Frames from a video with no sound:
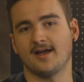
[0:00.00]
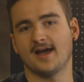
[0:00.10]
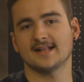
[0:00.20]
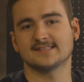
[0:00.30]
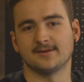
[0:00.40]

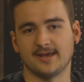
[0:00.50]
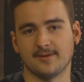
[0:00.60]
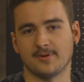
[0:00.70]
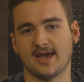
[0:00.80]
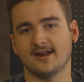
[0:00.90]
that's a
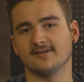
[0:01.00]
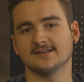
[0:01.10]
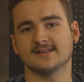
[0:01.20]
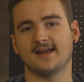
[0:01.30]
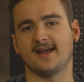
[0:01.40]
bit better,
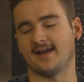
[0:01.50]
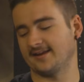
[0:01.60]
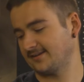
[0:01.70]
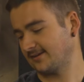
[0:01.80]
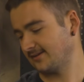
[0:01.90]
isn't
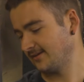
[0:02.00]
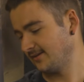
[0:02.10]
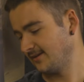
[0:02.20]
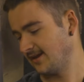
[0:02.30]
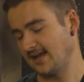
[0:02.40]
it?
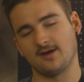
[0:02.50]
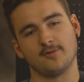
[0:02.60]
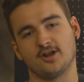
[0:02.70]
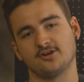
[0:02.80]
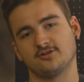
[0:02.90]
And our
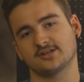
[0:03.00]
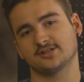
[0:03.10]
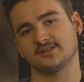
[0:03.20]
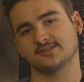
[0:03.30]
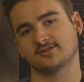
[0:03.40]
motor
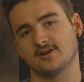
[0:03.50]
direction is